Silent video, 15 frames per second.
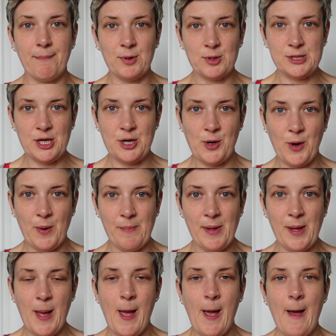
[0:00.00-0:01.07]
Button Up
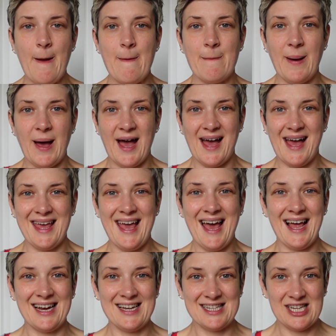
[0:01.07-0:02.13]
by
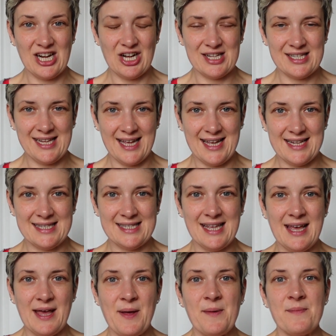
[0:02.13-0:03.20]
Helen's Closet.
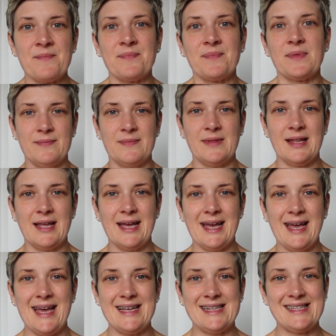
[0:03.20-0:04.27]

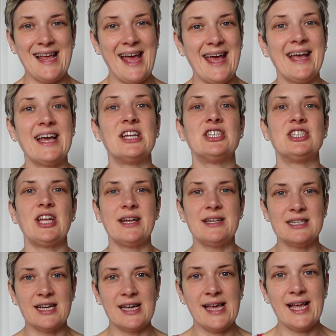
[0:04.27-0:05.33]
It's a
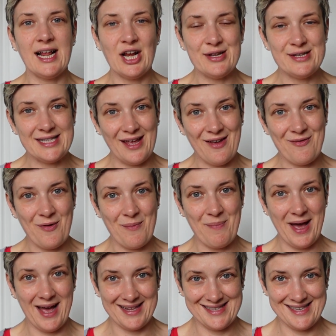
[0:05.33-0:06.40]
gender inclusive
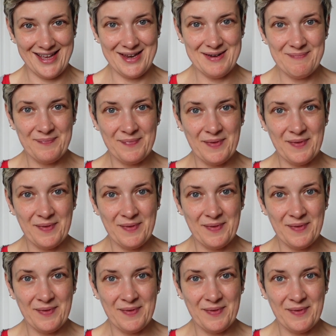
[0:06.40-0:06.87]
pattern